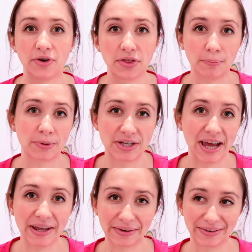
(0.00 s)
for the
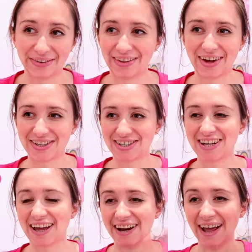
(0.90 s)
botanical launch
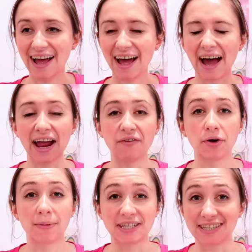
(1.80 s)
yet. I
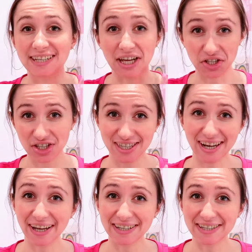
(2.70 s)
have all my sketches
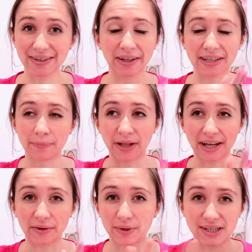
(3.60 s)
done, so like the
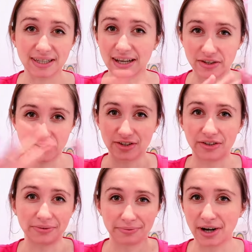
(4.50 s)
black and white sketches
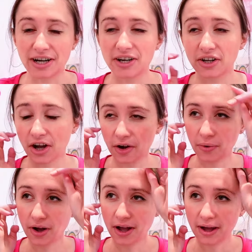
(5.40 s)
are ready to
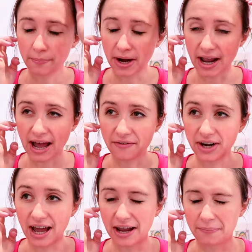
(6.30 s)
go, but I
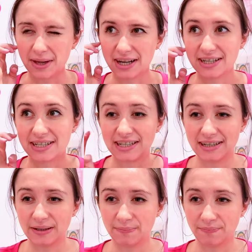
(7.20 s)
haven't had a minute
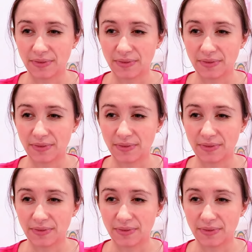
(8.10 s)
to